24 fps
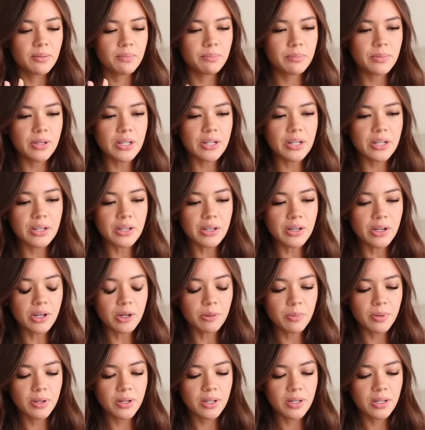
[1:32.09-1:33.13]

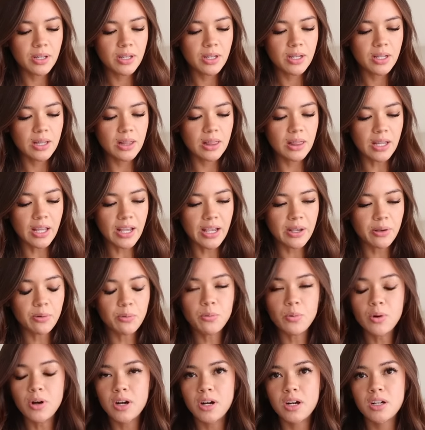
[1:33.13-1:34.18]
medium light
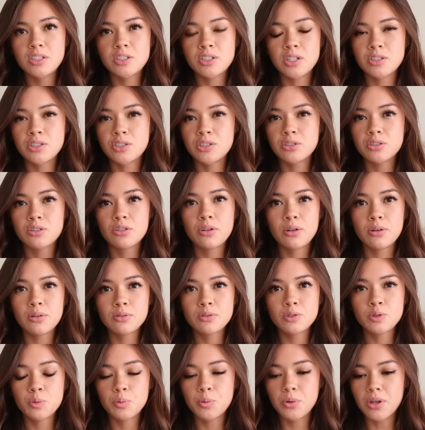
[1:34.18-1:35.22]
wash that just
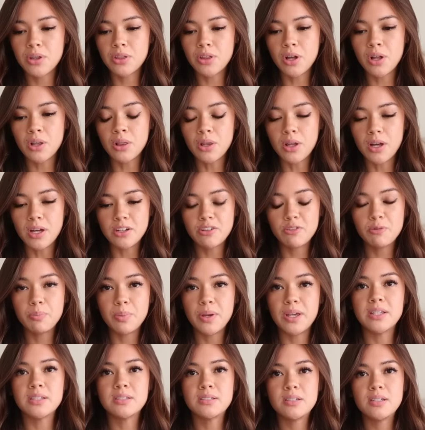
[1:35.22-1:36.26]
goes with a lot of
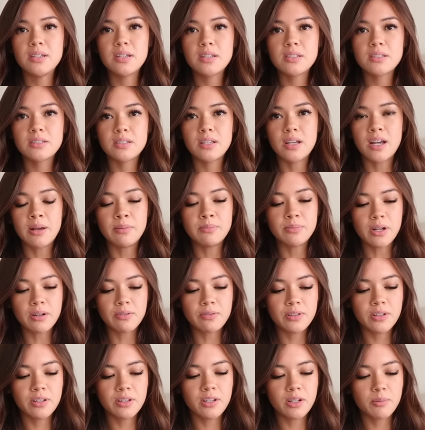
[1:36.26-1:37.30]
basics. I'm
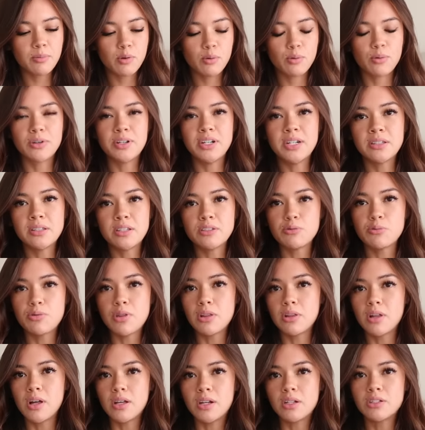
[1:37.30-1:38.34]
definitely going to be wearing this
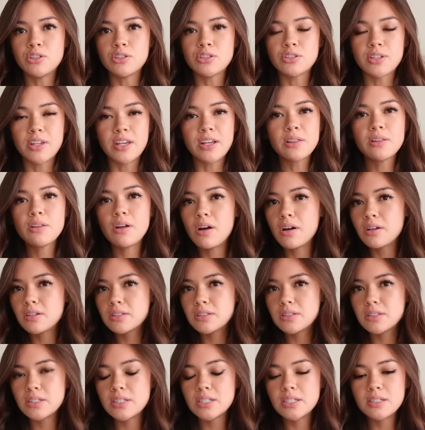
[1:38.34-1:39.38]
with a lot of just like long
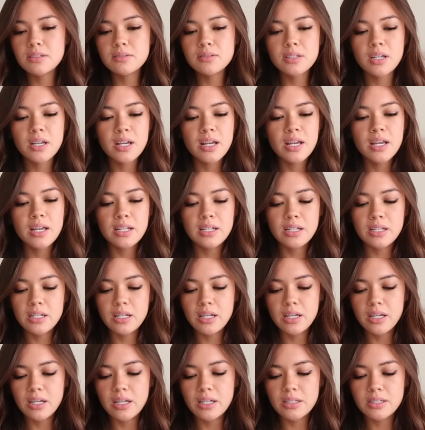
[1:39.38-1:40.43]
sleeves,
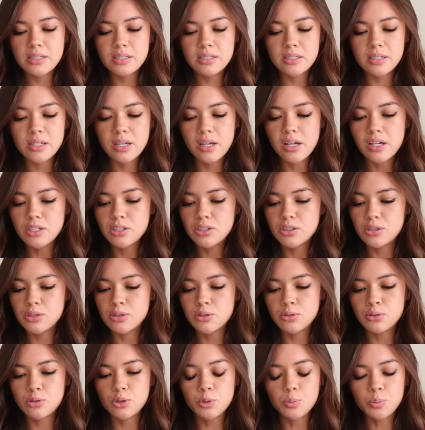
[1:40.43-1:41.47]
knits,
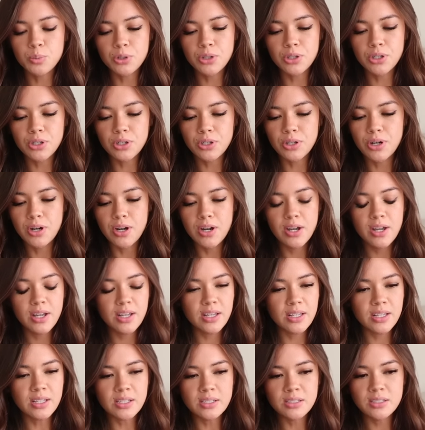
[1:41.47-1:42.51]
just super
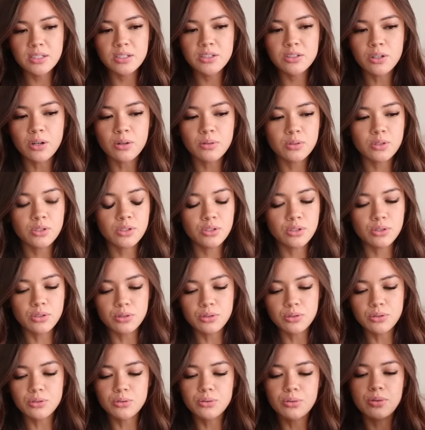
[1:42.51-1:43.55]
easy
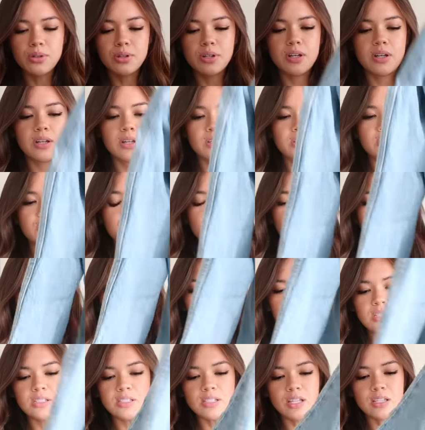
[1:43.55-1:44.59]
go-to
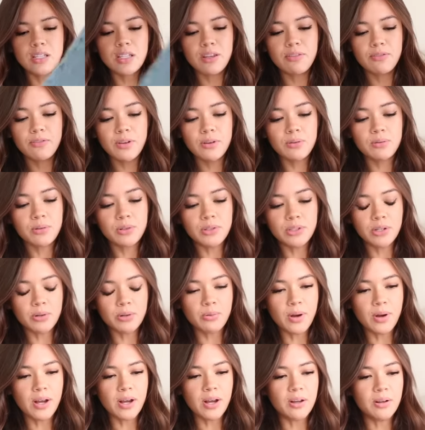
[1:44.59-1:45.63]
jeans and they fit really
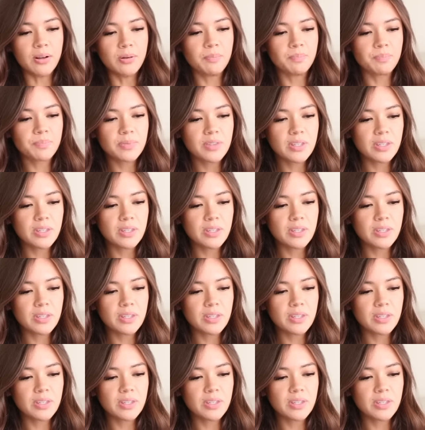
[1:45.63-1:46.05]
well.